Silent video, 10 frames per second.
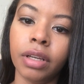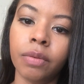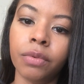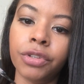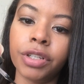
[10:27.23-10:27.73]

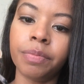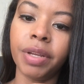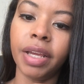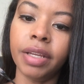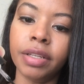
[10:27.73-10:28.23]
and we'll just
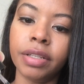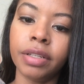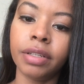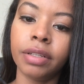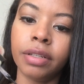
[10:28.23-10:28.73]

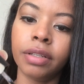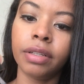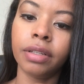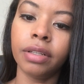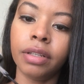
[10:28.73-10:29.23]
paint
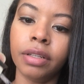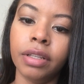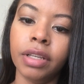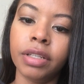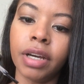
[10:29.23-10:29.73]

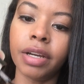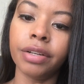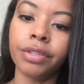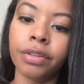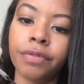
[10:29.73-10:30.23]
the
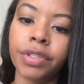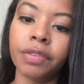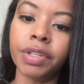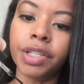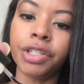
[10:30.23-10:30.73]
entire surface
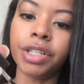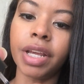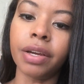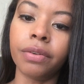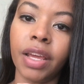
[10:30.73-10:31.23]
of each
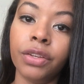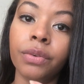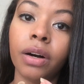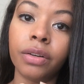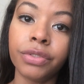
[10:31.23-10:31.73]
nail. And
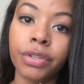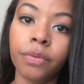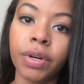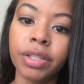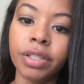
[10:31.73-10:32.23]
you also
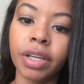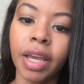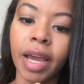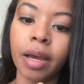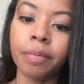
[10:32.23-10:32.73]
want to
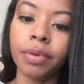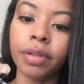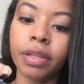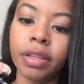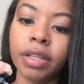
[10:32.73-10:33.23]
cap
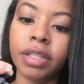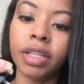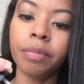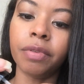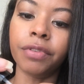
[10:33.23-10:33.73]
the
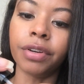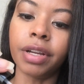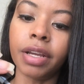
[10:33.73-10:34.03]
tip of your